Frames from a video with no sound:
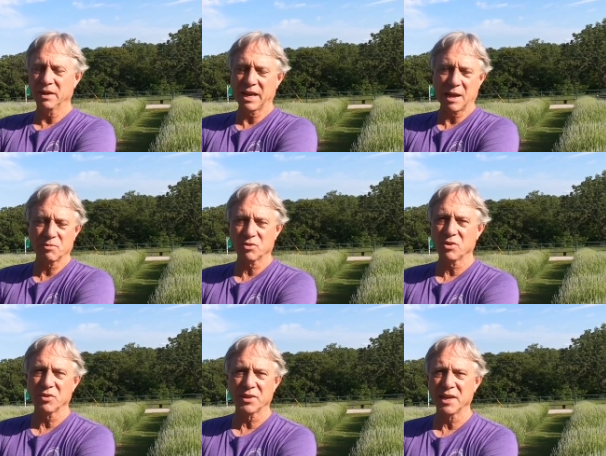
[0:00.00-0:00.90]
captured
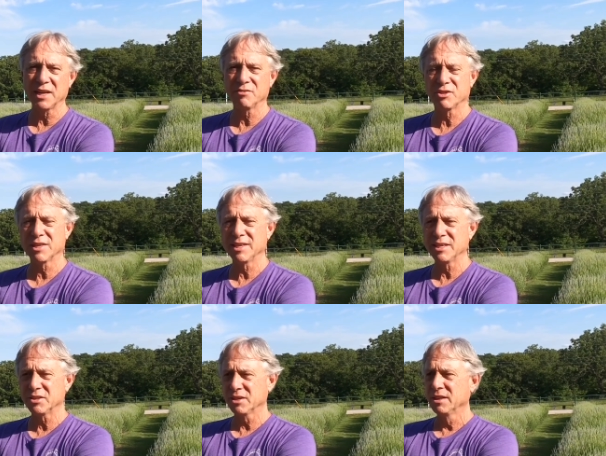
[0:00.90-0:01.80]
all the native
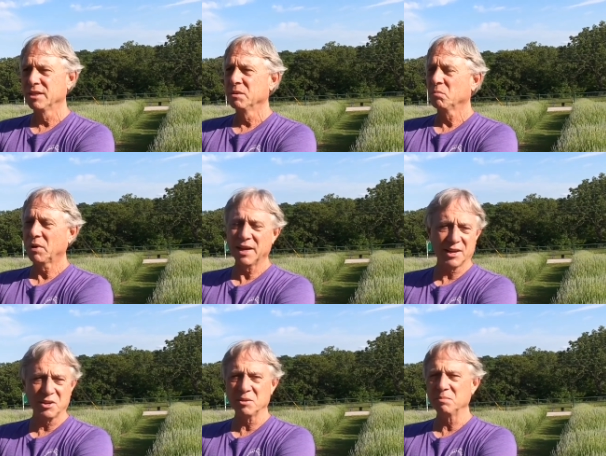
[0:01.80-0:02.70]
seeds,
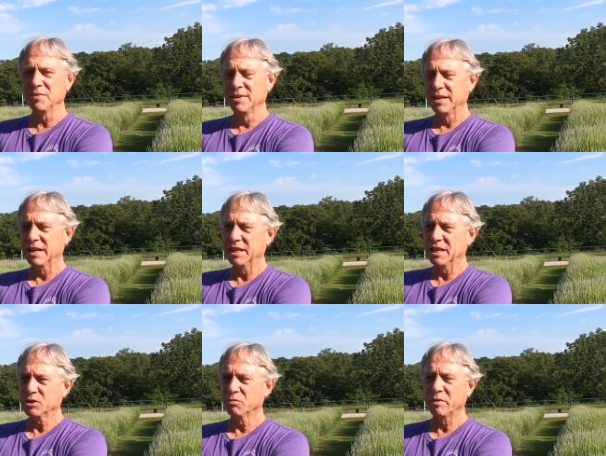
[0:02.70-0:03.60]
planted them, and
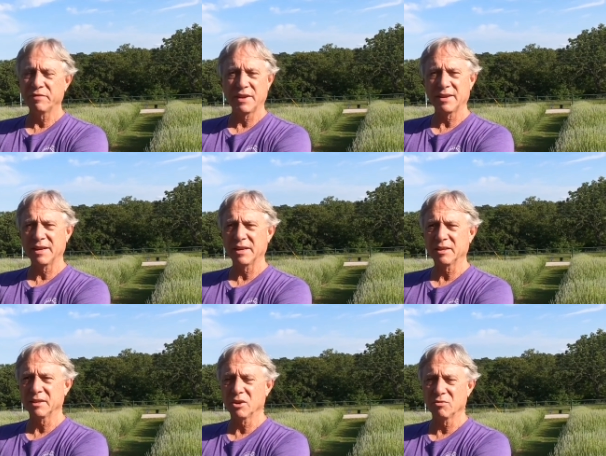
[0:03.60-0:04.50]
that's when we found out
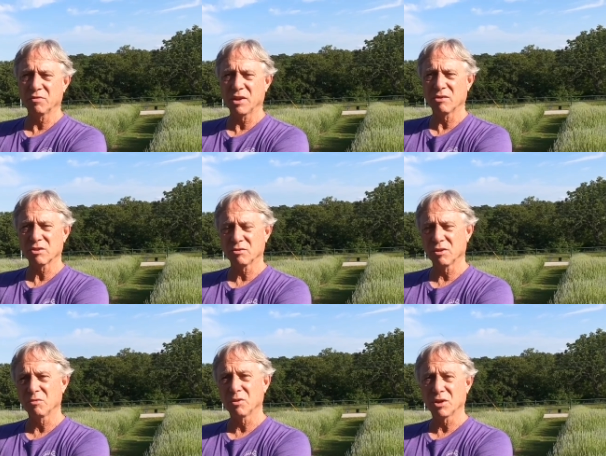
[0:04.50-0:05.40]
that coneflowers
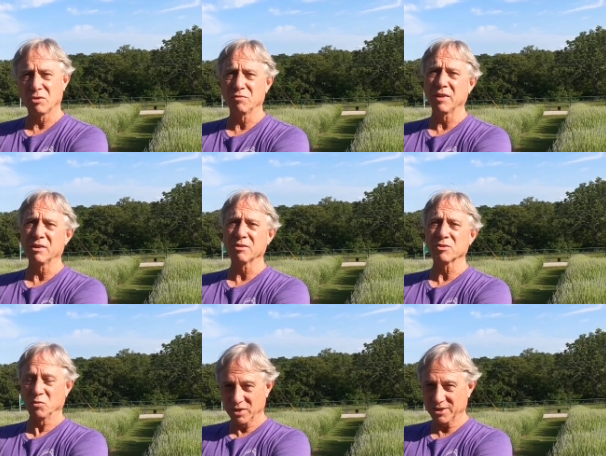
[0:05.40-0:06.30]
grow where
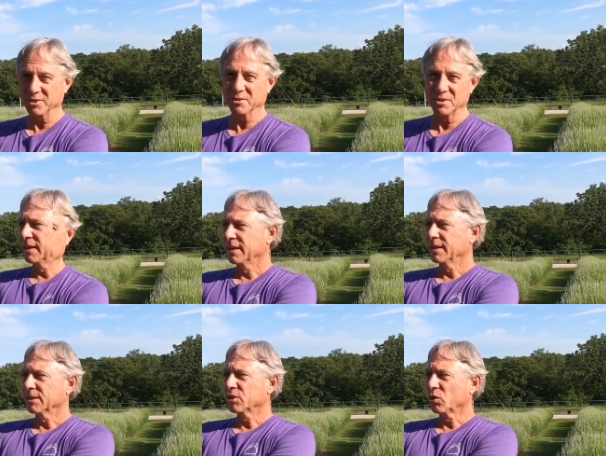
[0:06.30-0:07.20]
coneflowers want to grow.
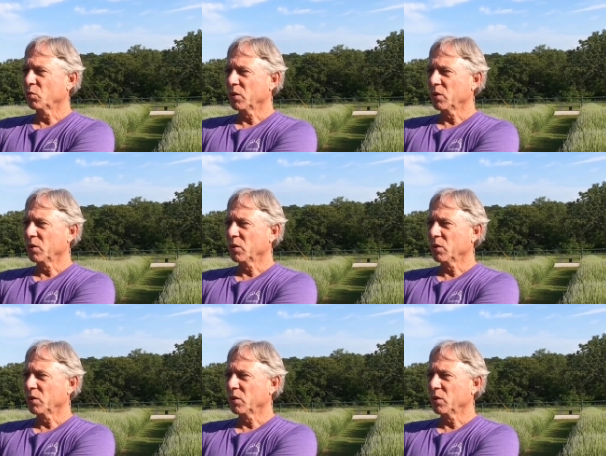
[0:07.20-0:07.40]
Uh, so